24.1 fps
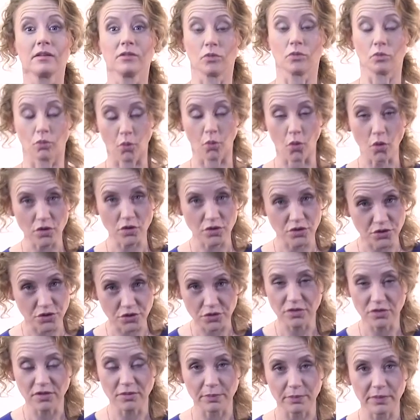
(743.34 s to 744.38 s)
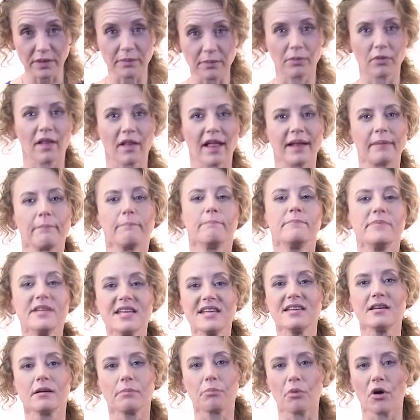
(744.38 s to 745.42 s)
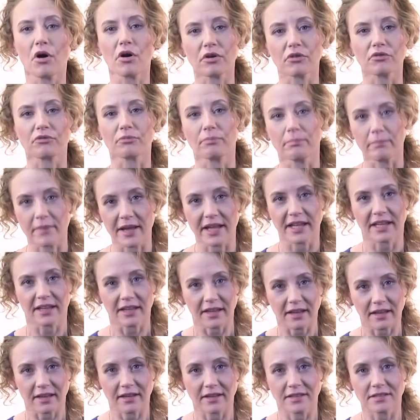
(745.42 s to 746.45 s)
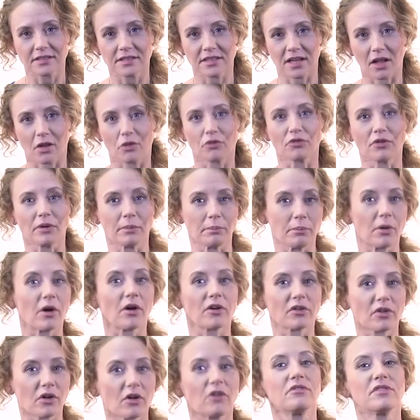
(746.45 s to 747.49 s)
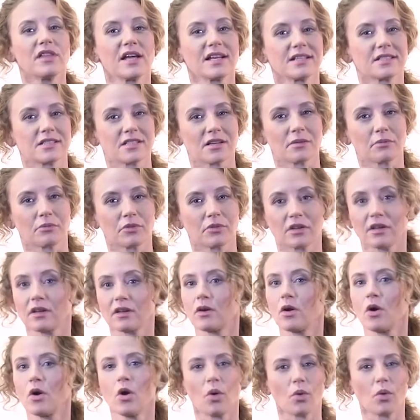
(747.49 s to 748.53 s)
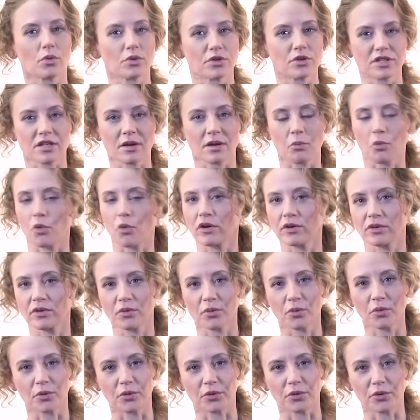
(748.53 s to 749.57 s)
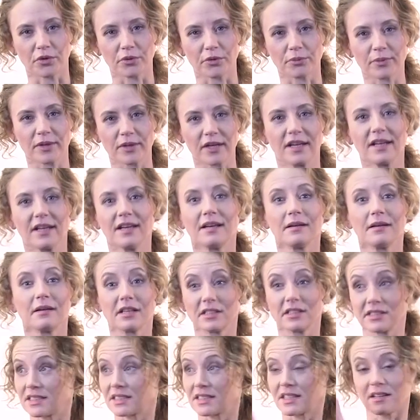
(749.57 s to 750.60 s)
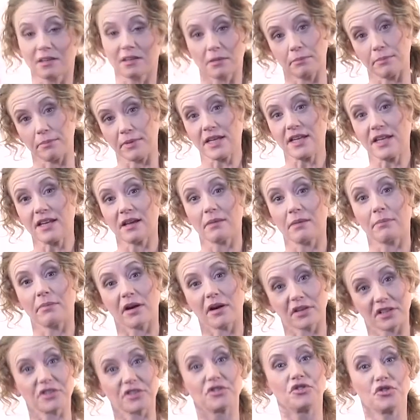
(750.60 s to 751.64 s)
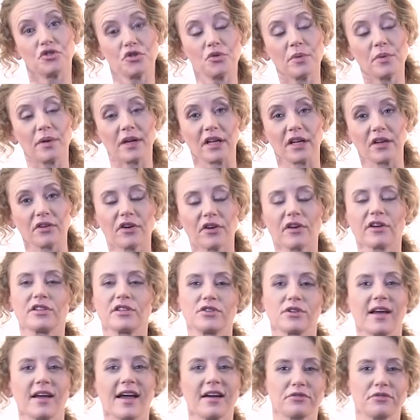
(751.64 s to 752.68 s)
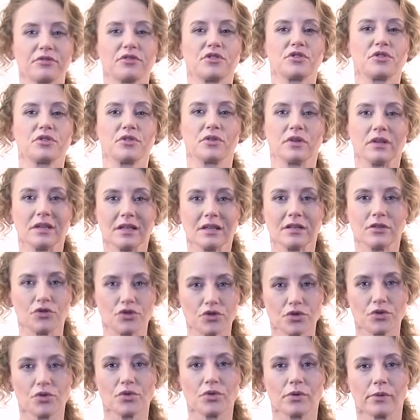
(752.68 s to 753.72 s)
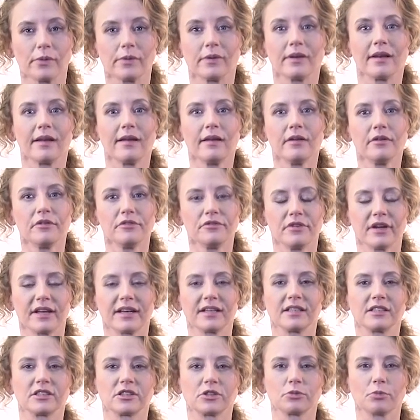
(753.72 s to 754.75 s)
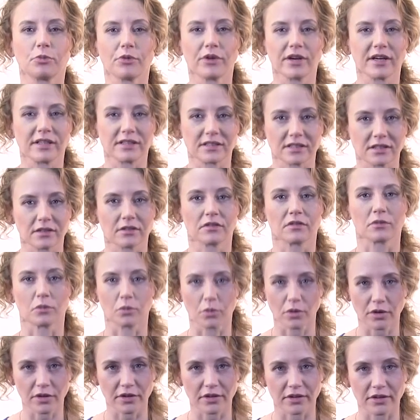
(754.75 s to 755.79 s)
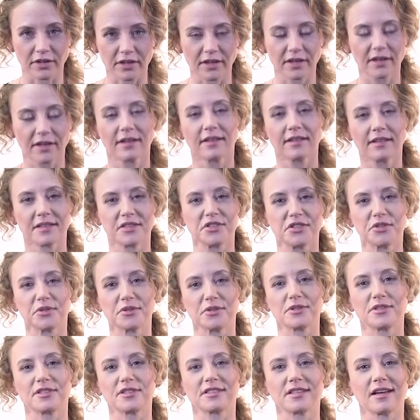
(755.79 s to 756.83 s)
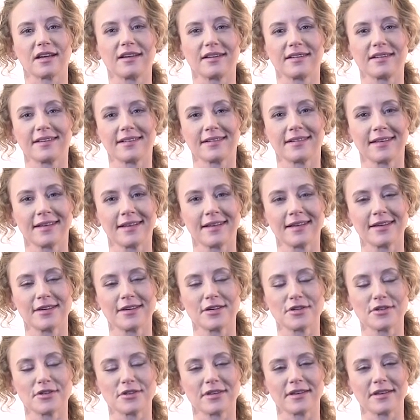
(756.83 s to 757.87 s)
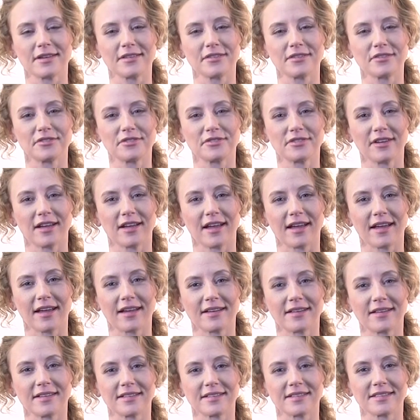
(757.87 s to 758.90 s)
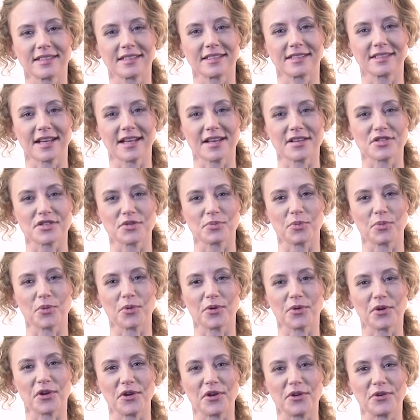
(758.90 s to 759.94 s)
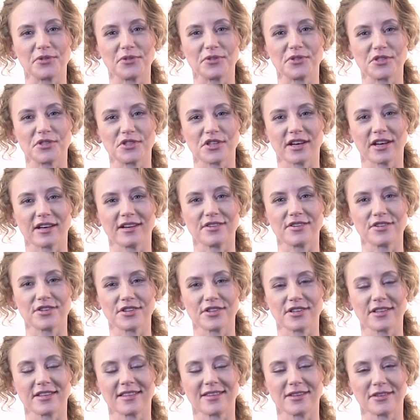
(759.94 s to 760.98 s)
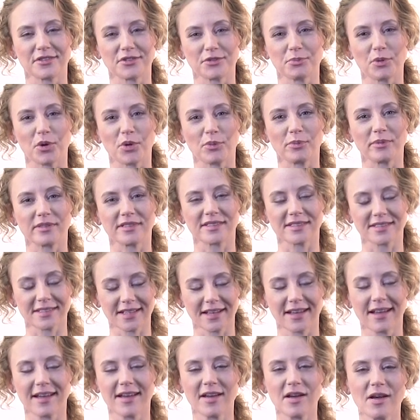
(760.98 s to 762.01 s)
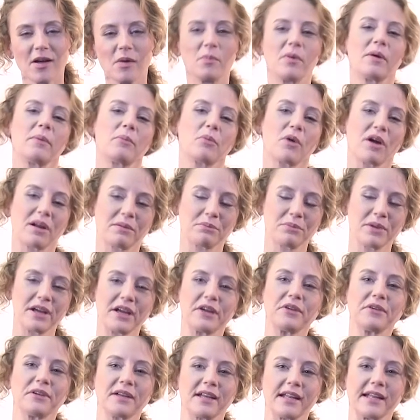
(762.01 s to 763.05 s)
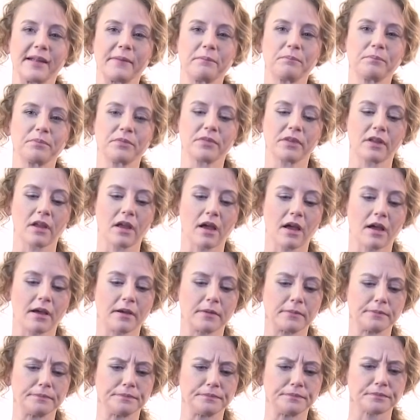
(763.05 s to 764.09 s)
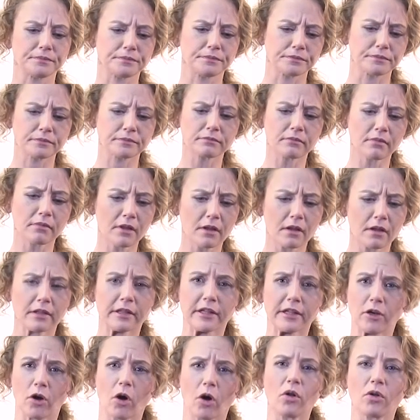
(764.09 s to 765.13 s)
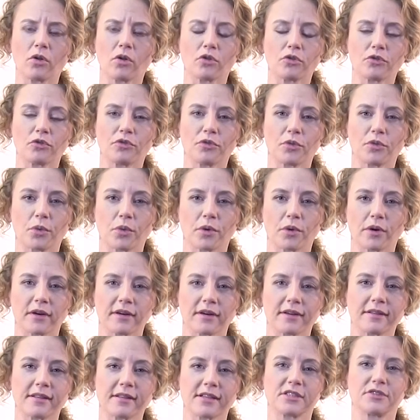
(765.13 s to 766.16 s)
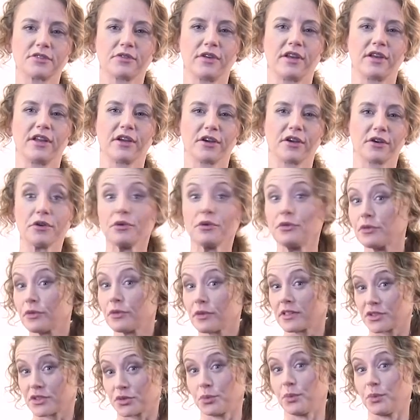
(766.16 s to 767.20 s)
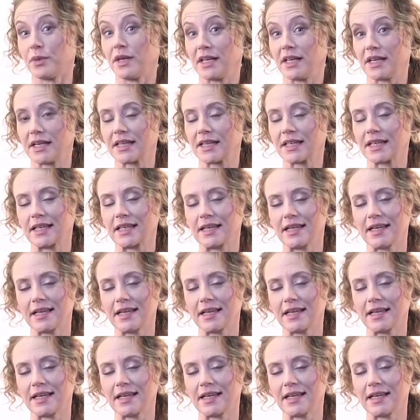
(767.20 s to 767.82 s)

walk to the people, and be a part of making self a part of that something or someone or group. Because it's going to be about a doing. You're going to have to do, live, and express the word that you're deciding to live, and assist and support you to change in those moments. But primarily, the goal for this video for this week